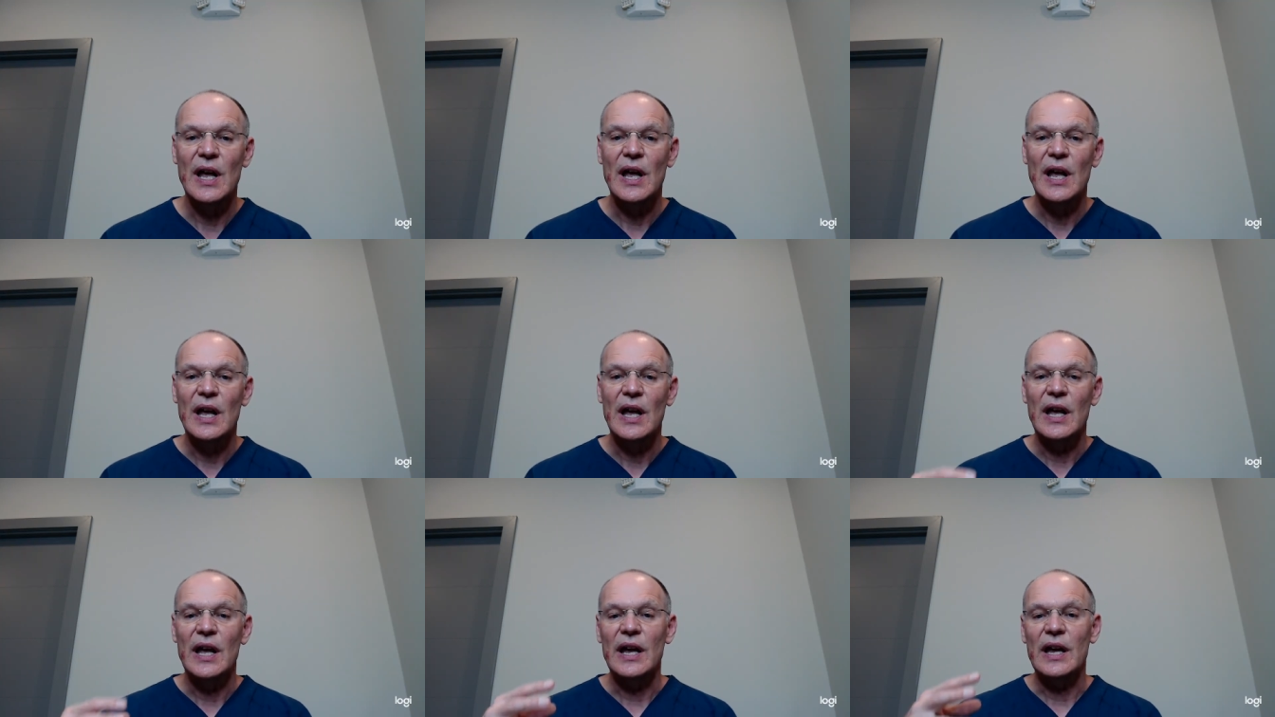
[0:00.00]

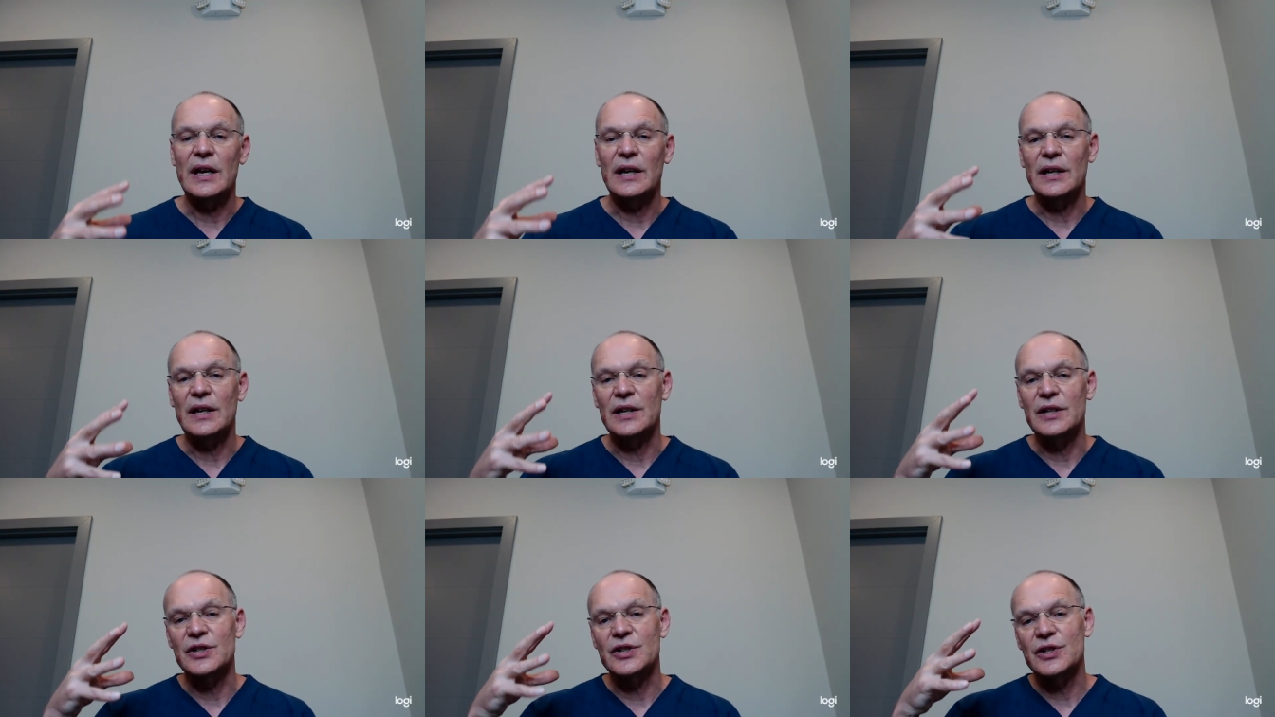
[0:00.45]
in
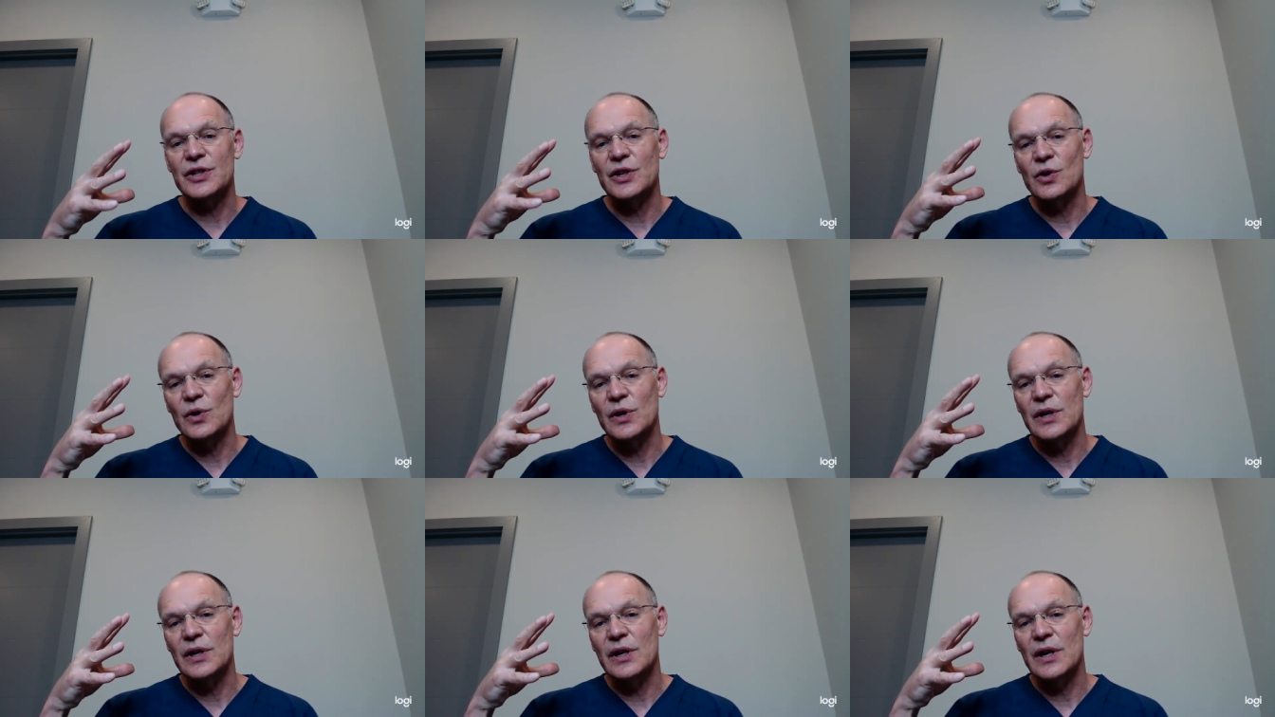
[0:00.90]

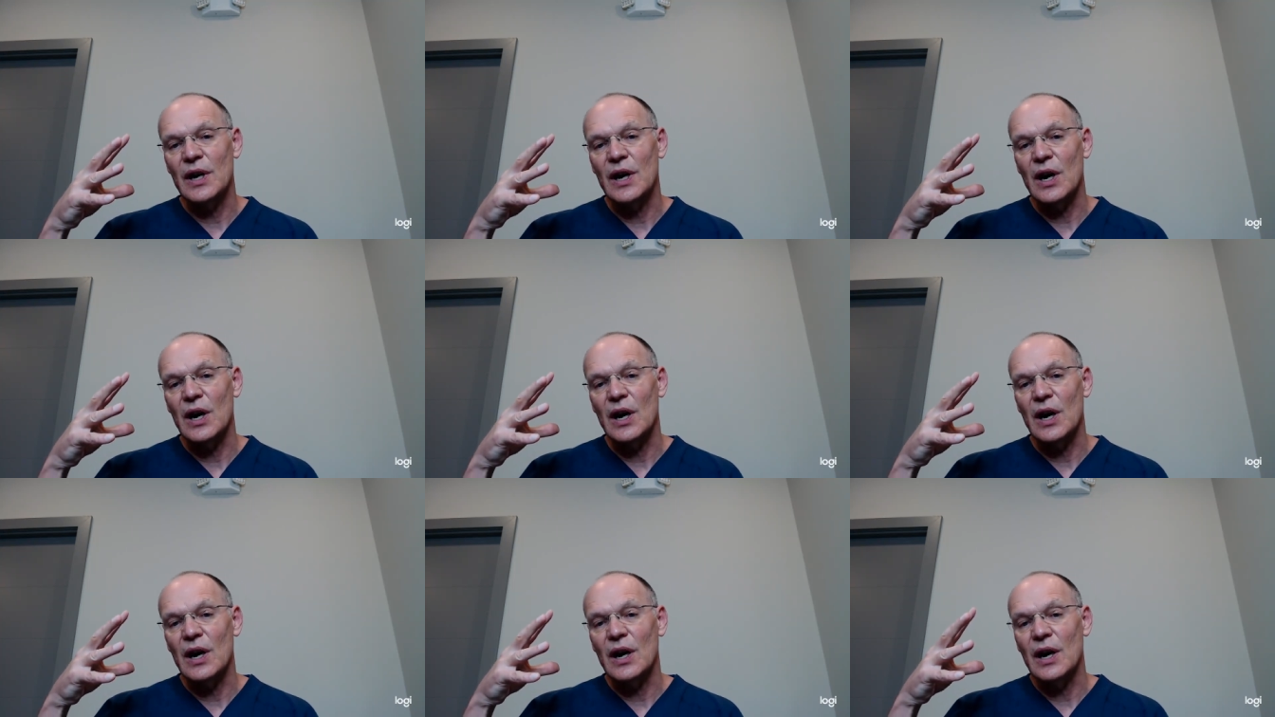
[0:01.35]
considering
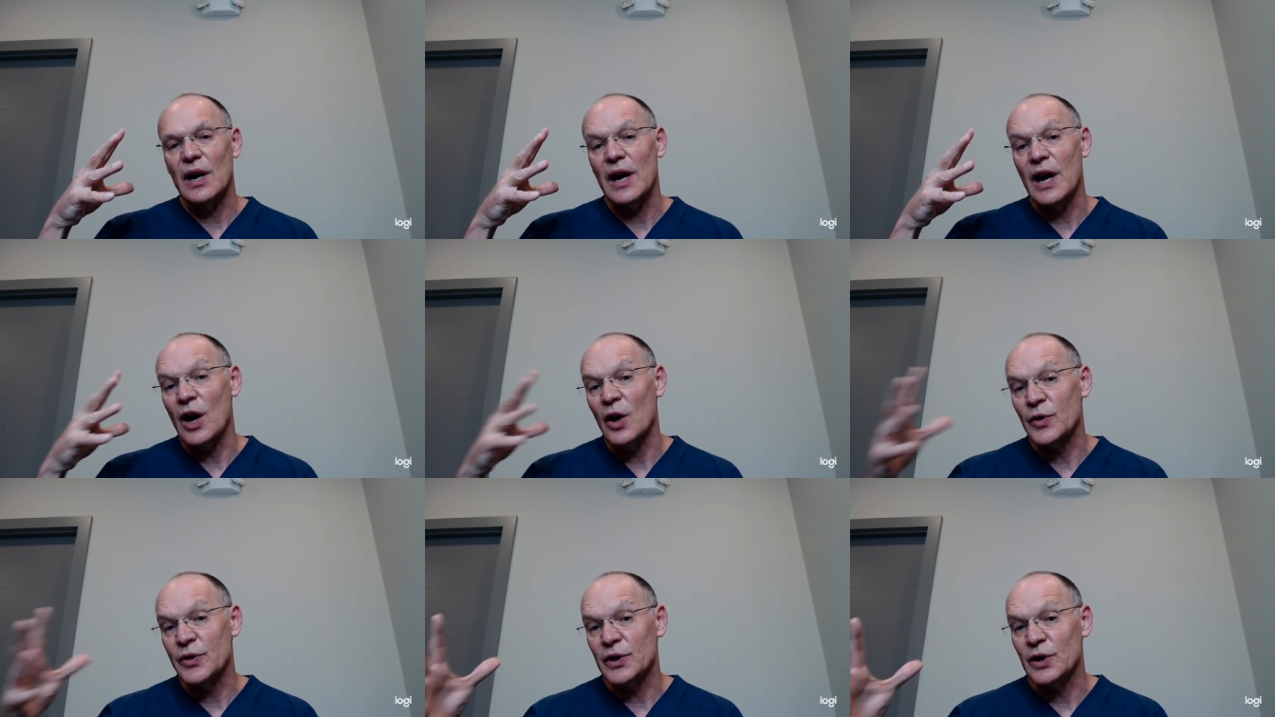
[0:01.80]

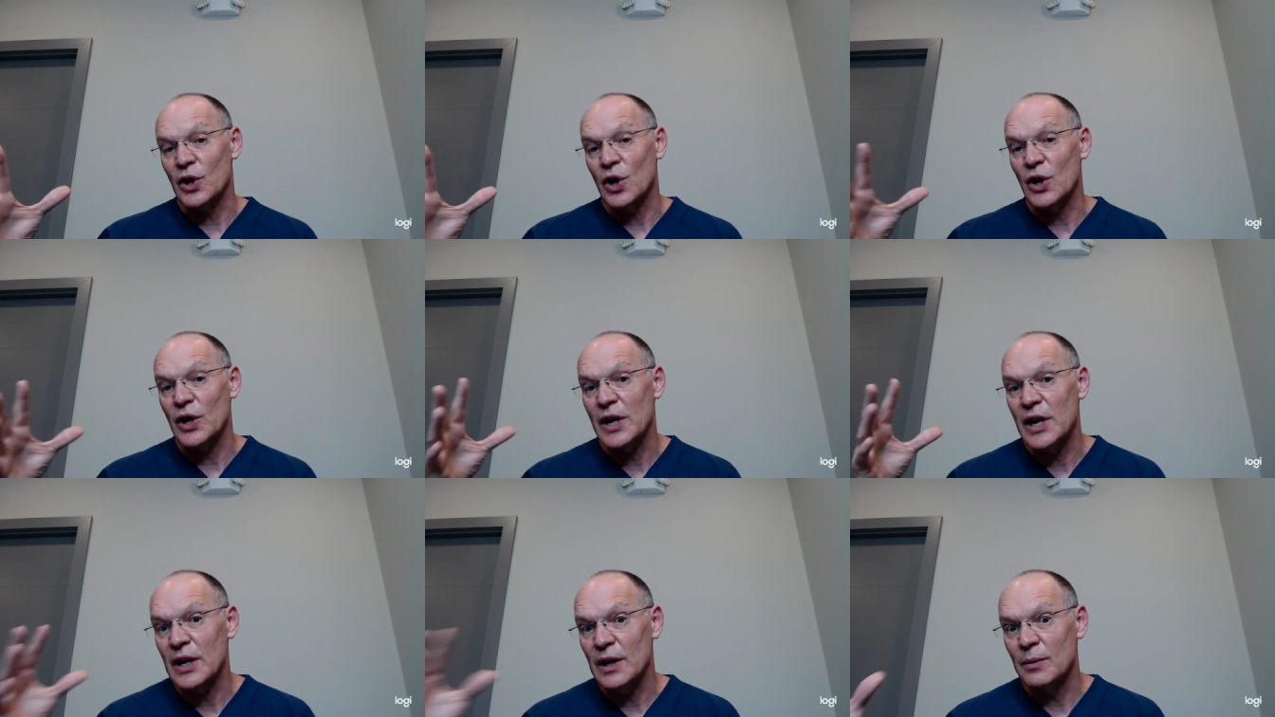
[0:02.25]
health in our
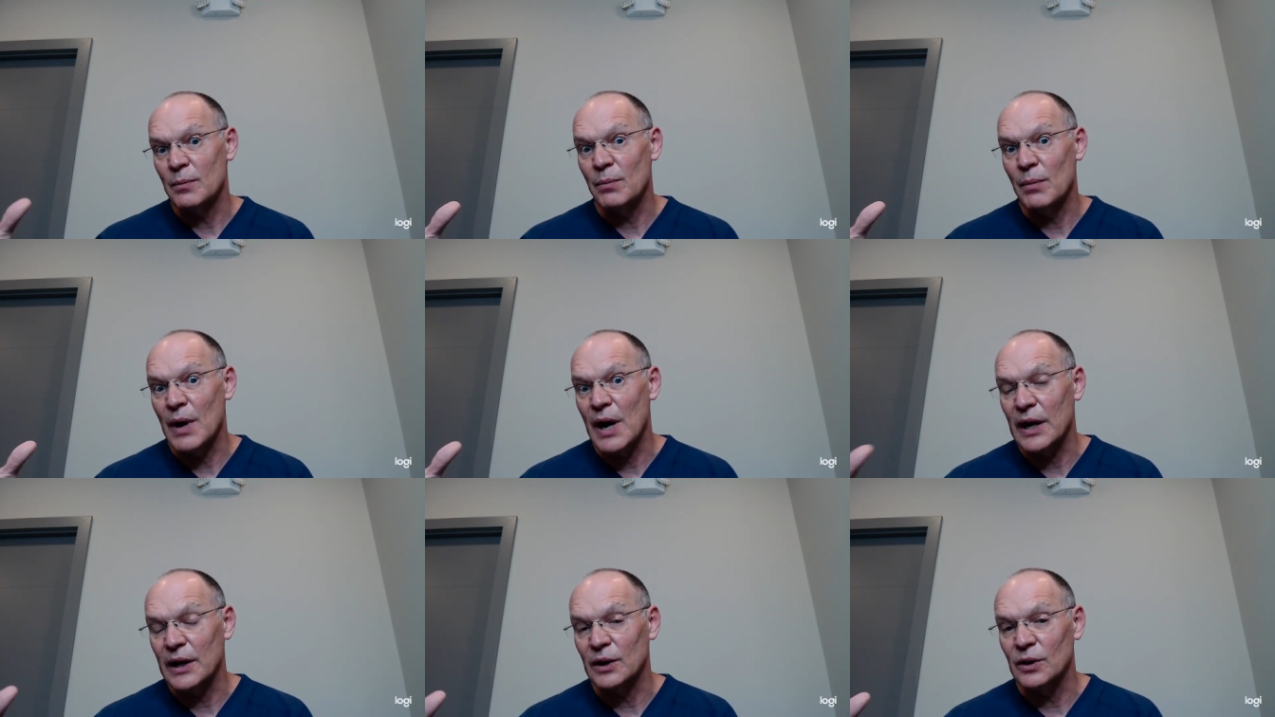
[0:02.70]
hidden
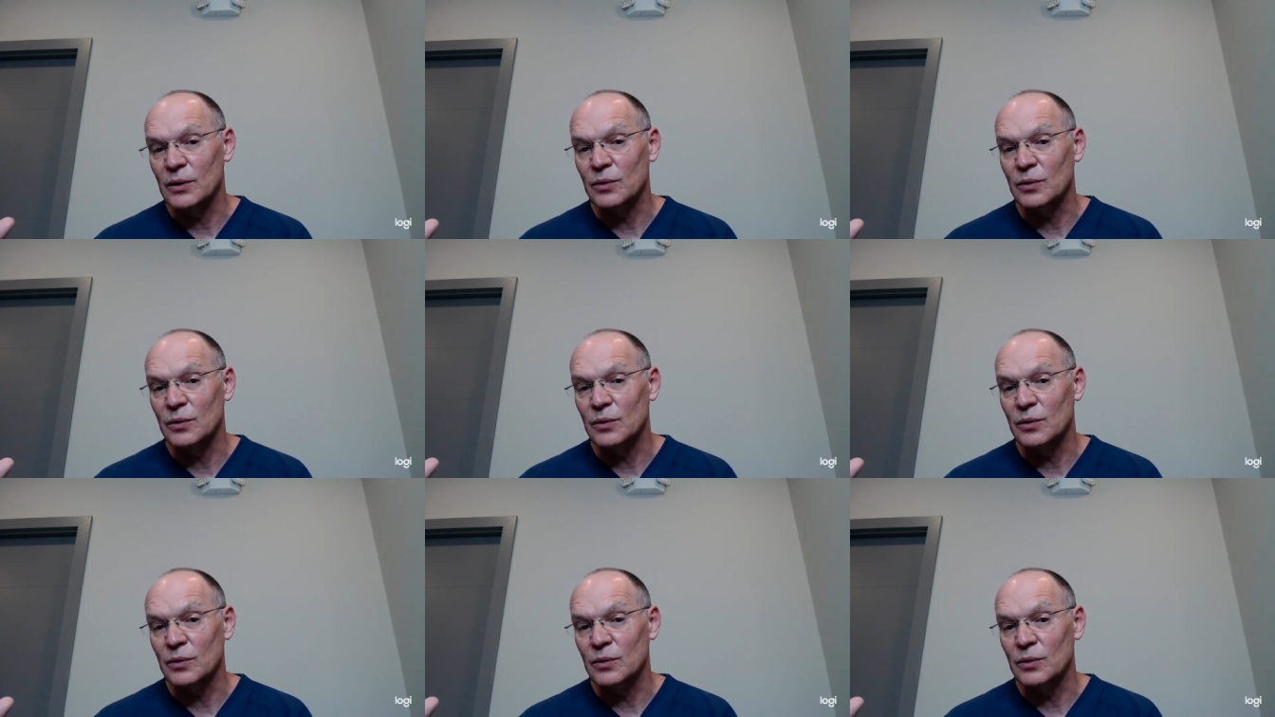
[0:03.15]
model,